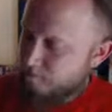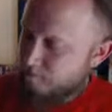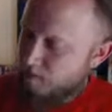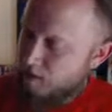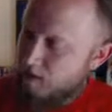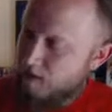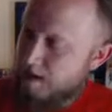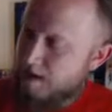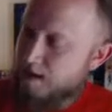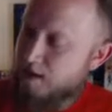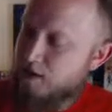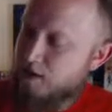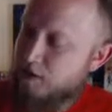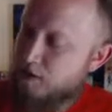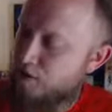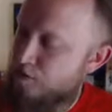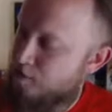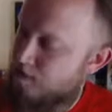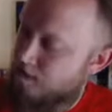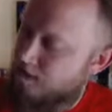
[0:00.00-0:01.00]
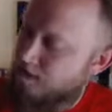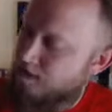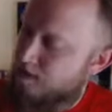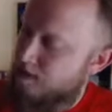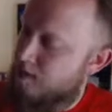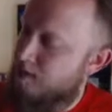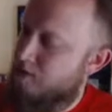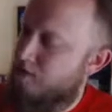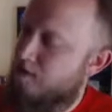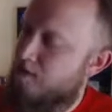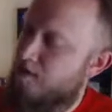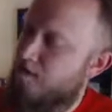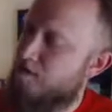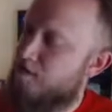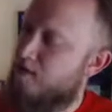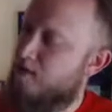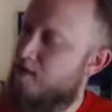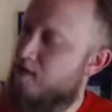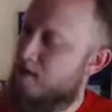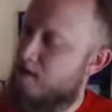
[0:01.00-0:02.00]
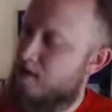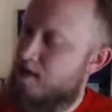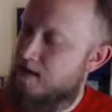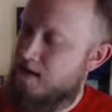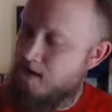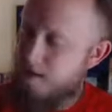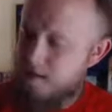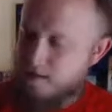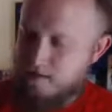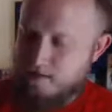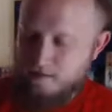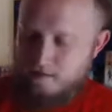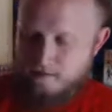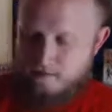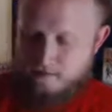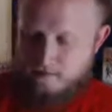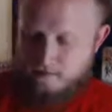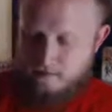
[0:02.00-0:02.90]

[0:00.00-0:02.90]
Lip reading: All right, 2, is this a hero? It is.